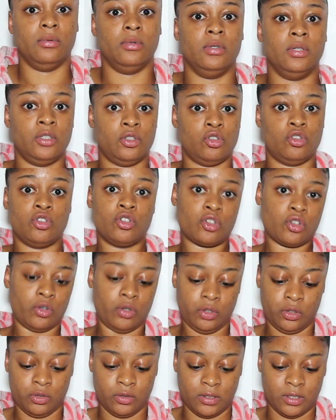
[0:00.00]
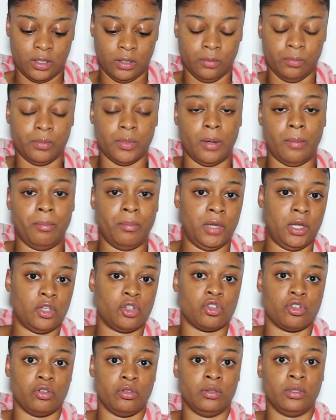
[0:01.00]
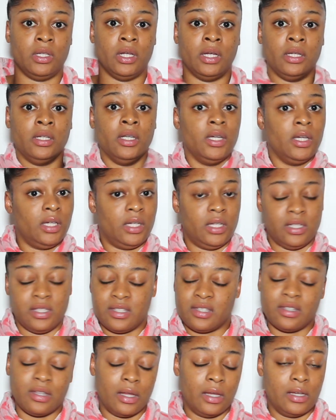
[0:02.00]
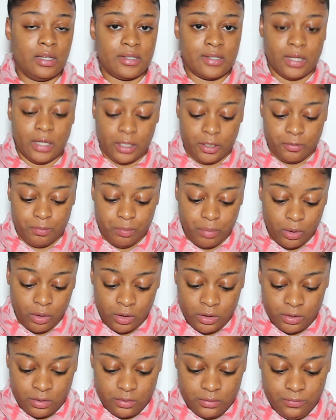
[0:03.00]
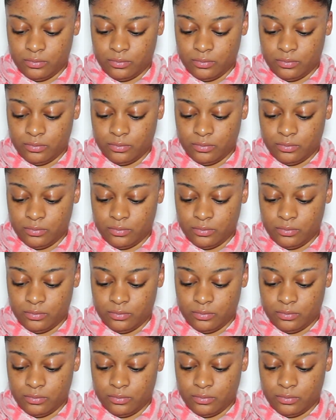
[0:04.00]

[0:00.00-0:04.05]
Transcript: It's just going to help make sure that it stays like put.